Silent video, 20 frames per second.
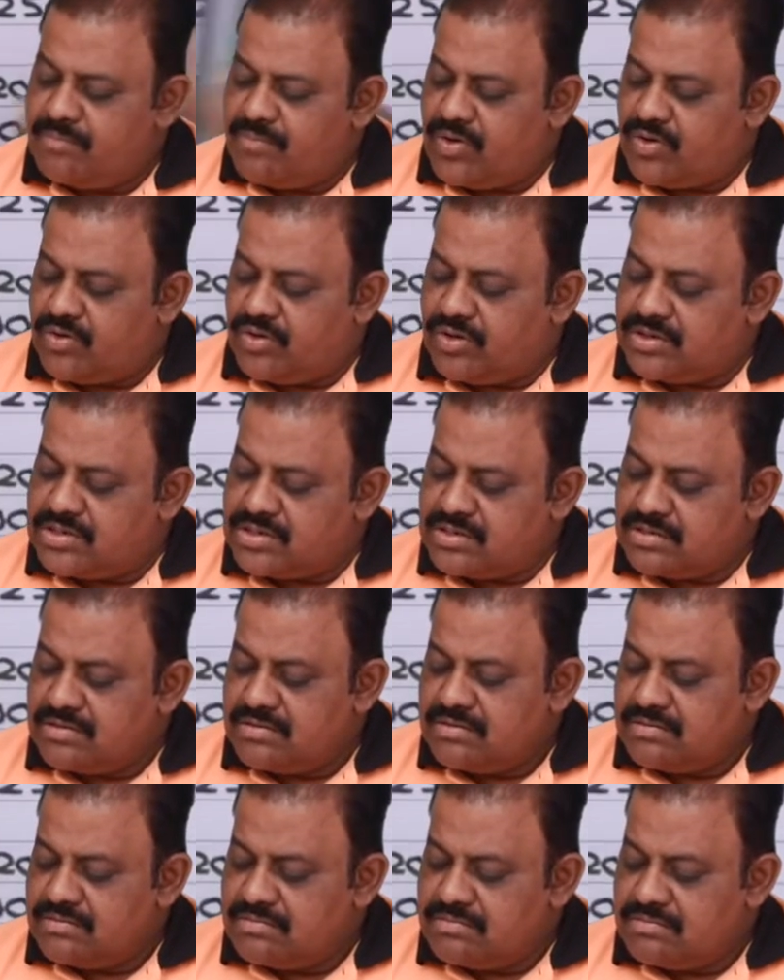
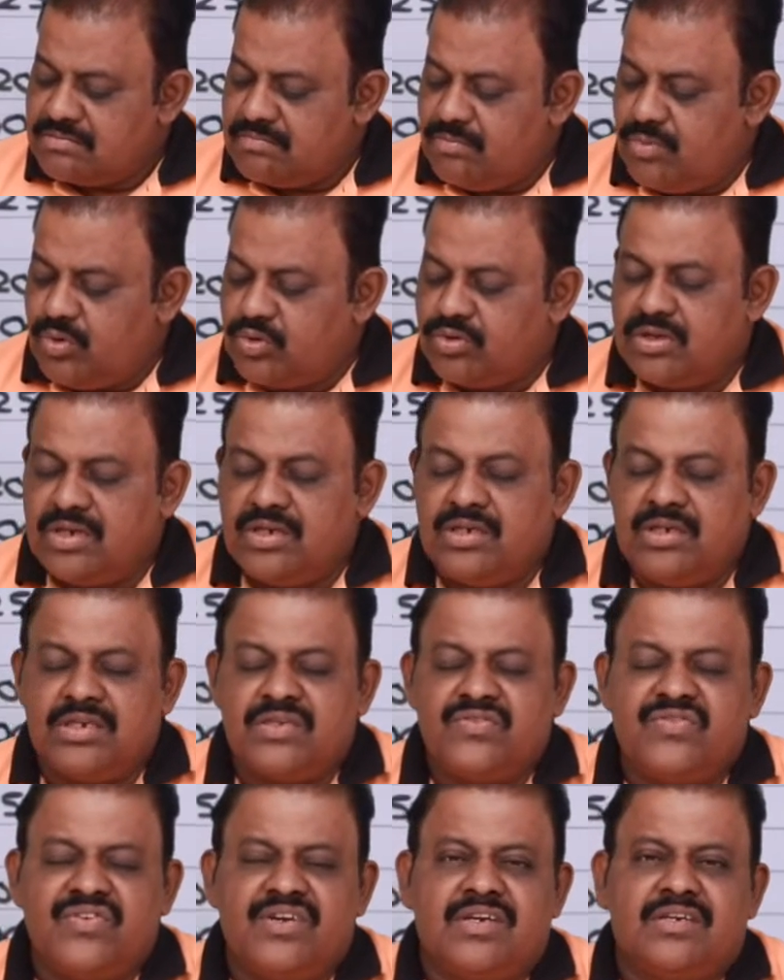because both the
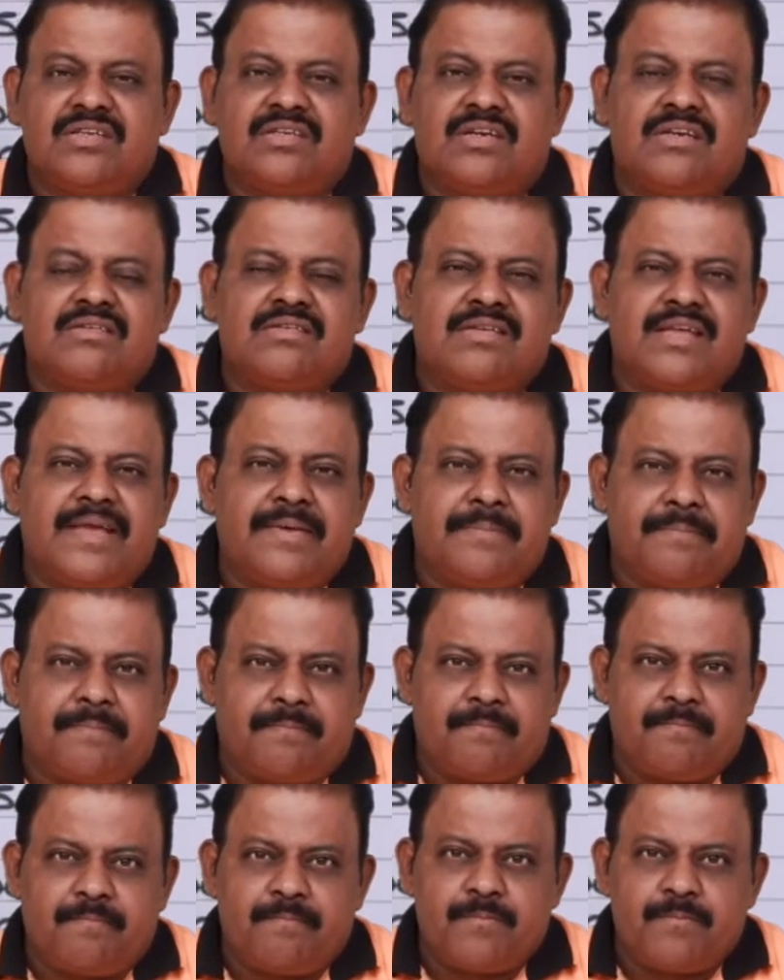years figures are same.